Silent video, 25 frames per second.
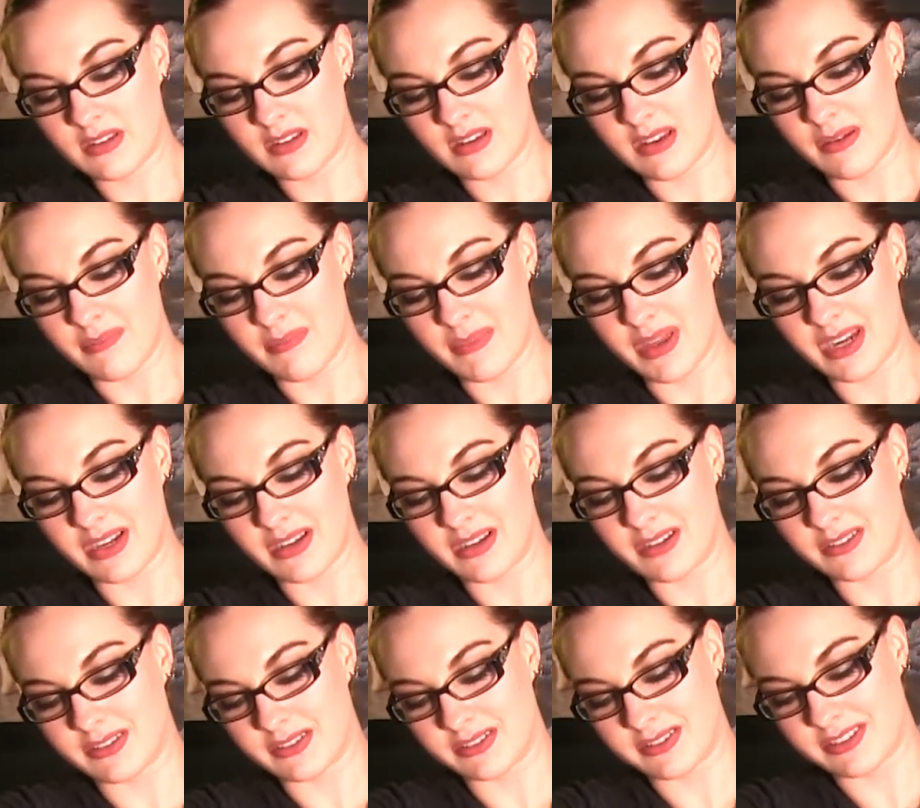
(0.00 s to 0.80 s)
a
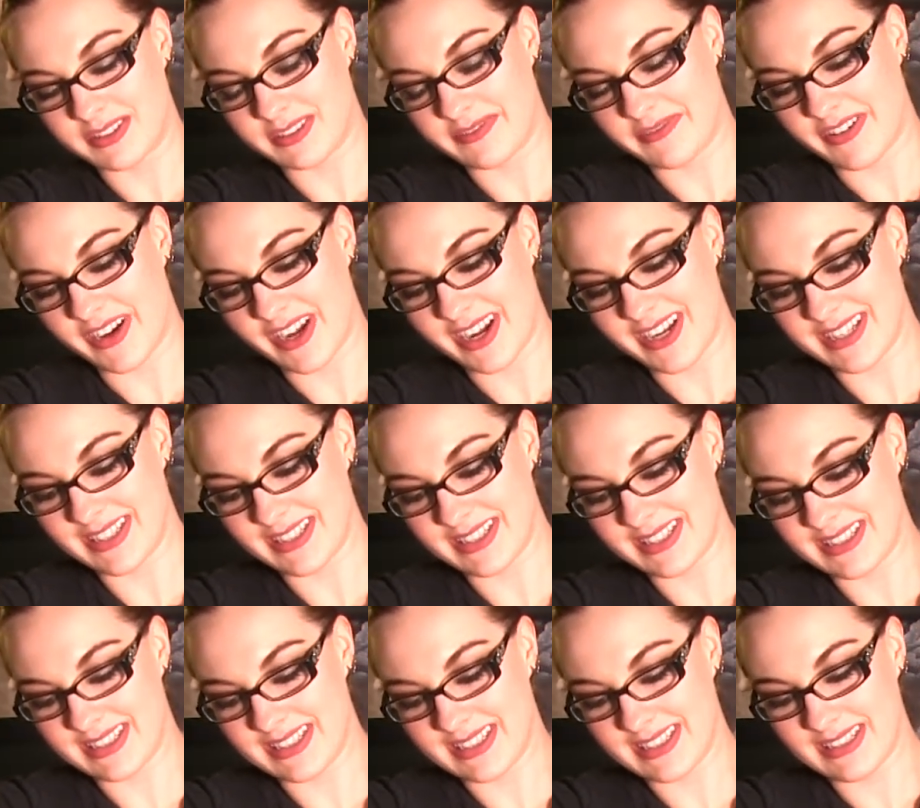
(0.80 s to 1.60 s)
medical
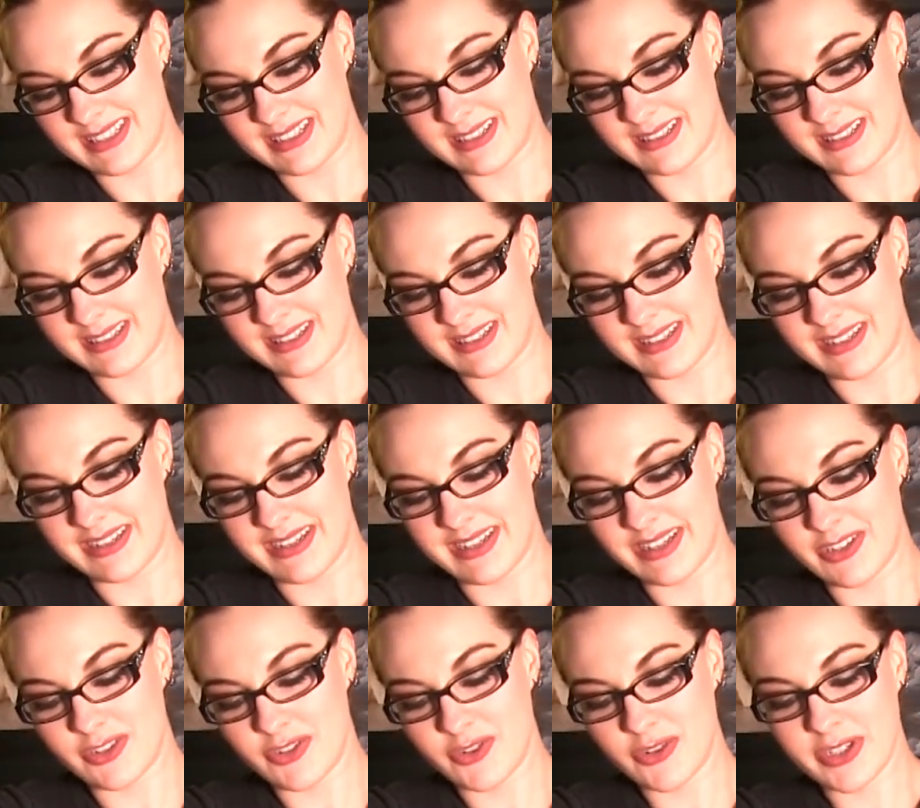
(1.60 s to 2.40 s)
device
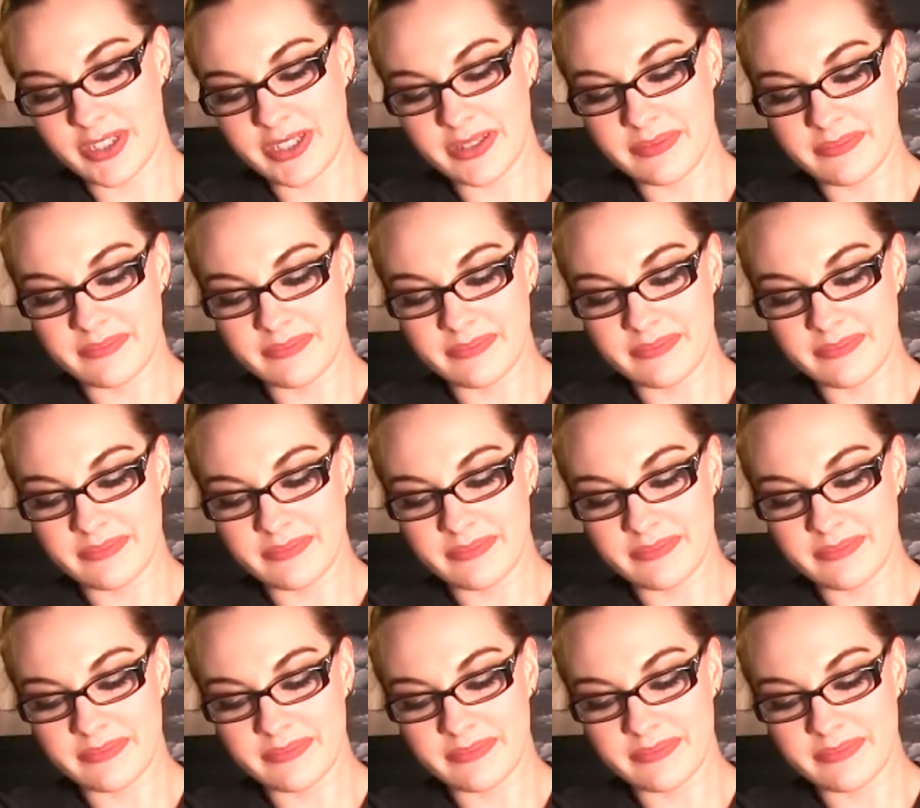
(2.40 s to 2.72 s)
injury.